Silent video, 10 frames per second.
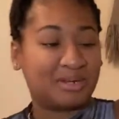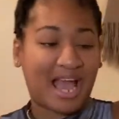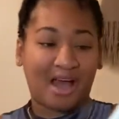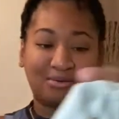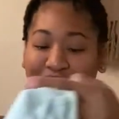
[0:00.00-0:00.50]

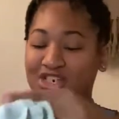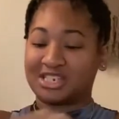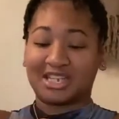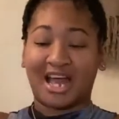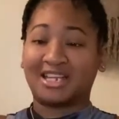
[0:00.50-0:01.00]
I was
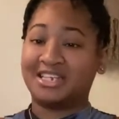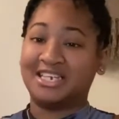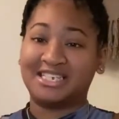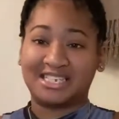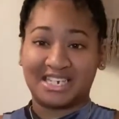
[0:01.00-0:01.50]
just like,
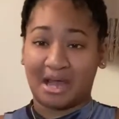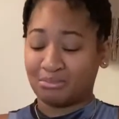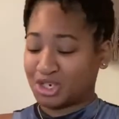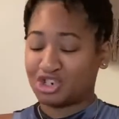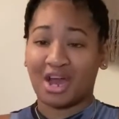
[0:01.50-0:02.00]
listen, I'm
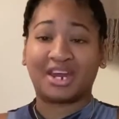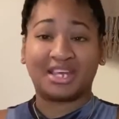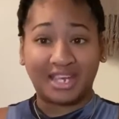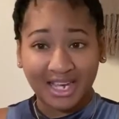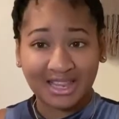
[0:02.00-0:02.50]
just trying to
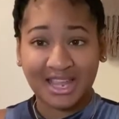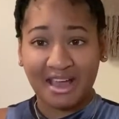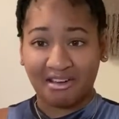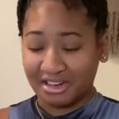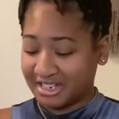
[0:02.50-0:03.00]
get
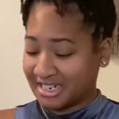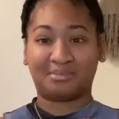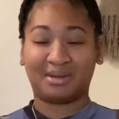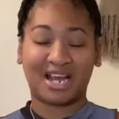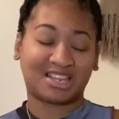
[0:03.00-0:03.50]
there, honey.
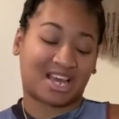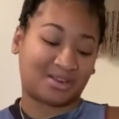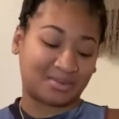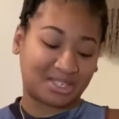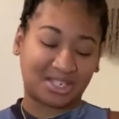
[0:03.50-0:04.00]
But I thought
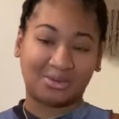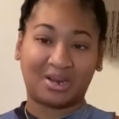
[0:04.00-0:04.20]
it was cute.